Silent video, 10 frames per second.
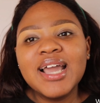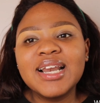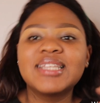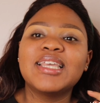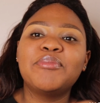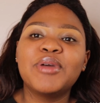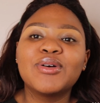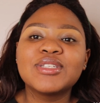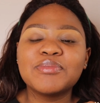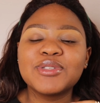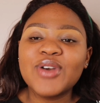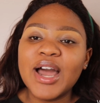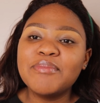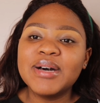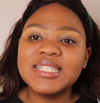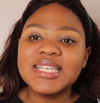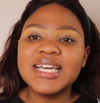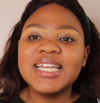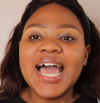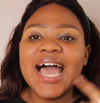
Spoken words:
Click that big old subscribe button